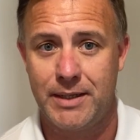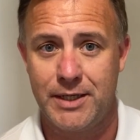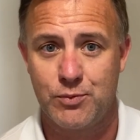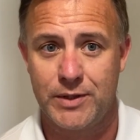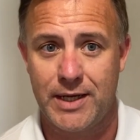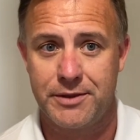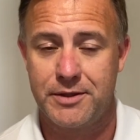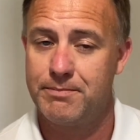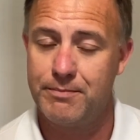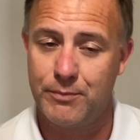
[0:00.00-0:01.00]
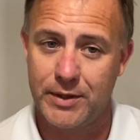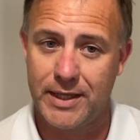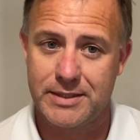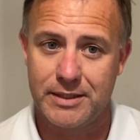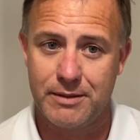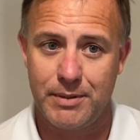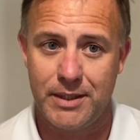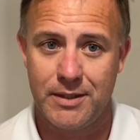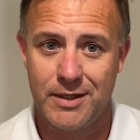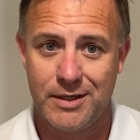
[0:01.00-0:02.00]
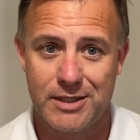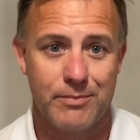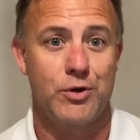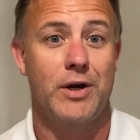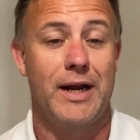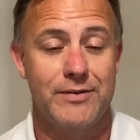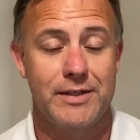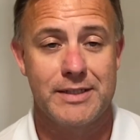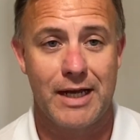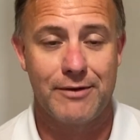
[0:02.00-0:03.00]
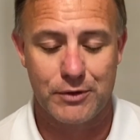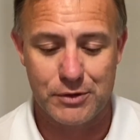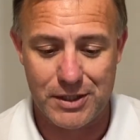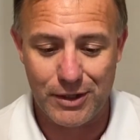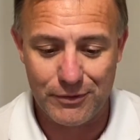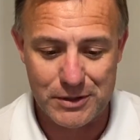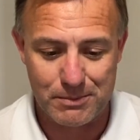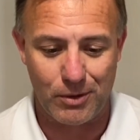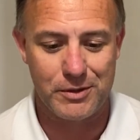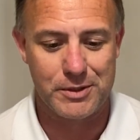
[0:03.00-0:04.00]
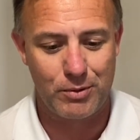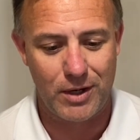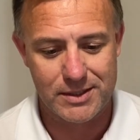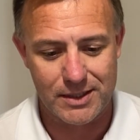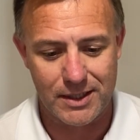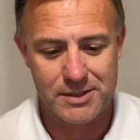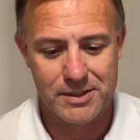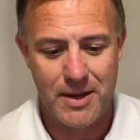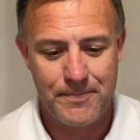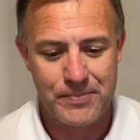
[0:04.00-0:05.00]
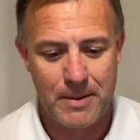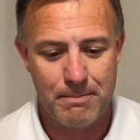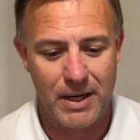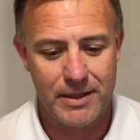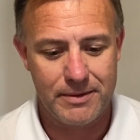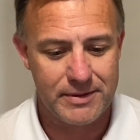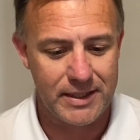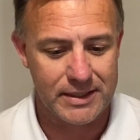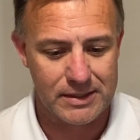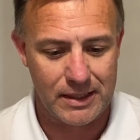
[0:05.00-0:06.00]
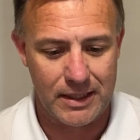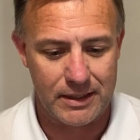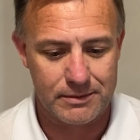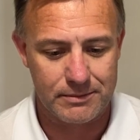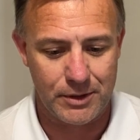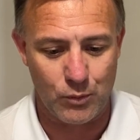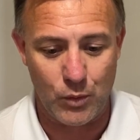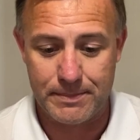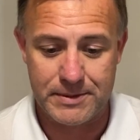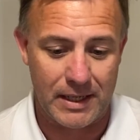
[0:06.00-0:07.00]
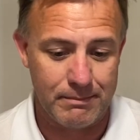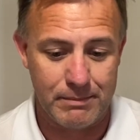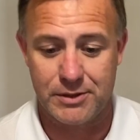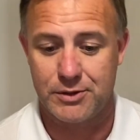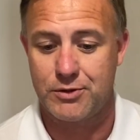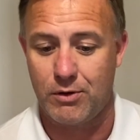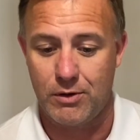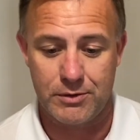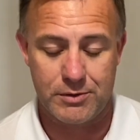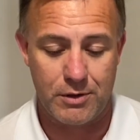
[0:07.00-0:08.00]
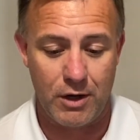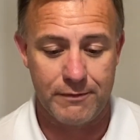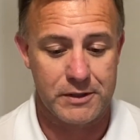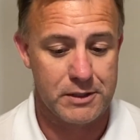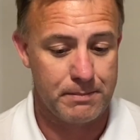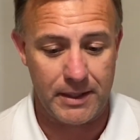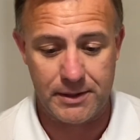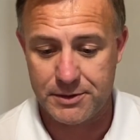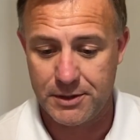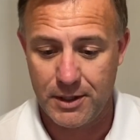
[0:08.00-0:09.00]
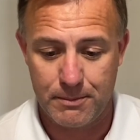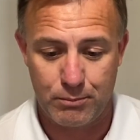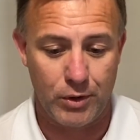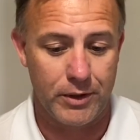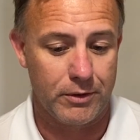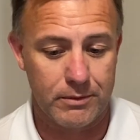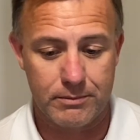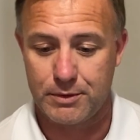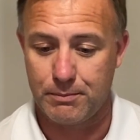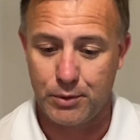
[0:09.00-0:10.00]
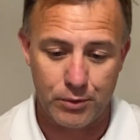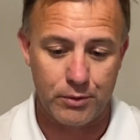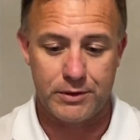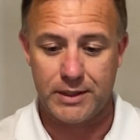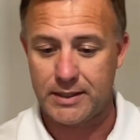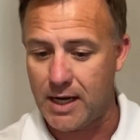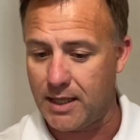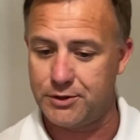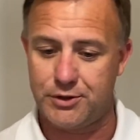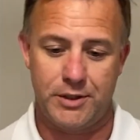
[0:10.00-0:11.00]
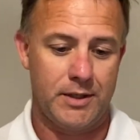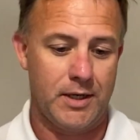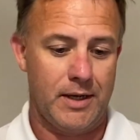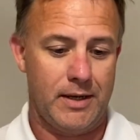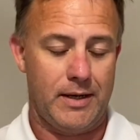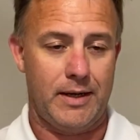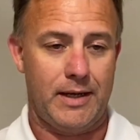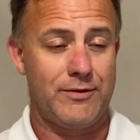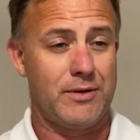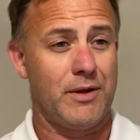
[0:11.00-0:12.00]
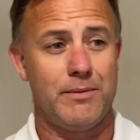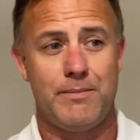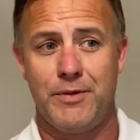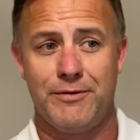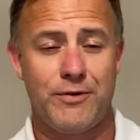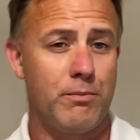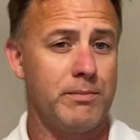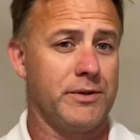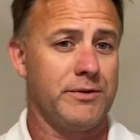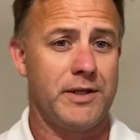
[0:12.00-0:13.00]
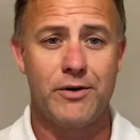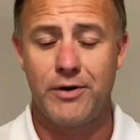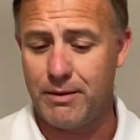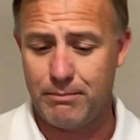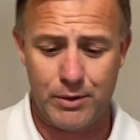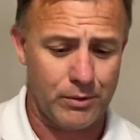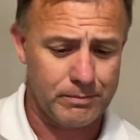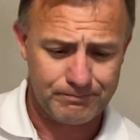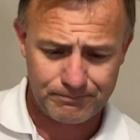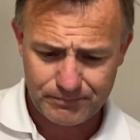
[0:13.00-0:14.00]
base without them? Well, that's going to be something you're going to have to decide for yourself as a part of this process. But things like, website, business cards, office space, printer, computer, technology, even the phone bill and the internet bill,